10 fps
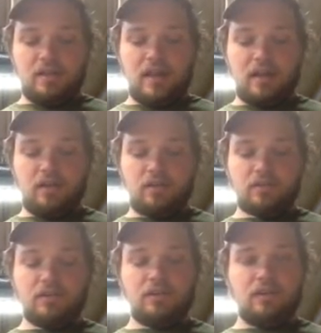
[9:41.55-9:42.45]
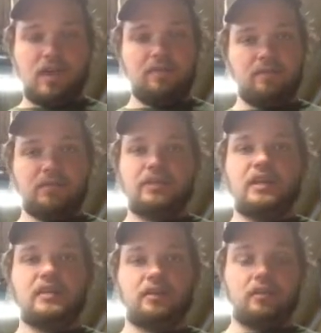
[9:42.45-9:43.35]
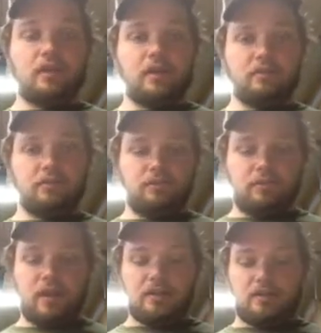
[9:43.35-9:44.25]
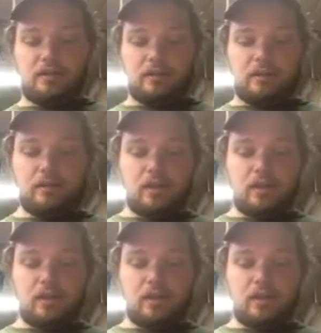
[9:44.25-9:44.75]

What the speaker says: that causes your life of your chain to go down drastically.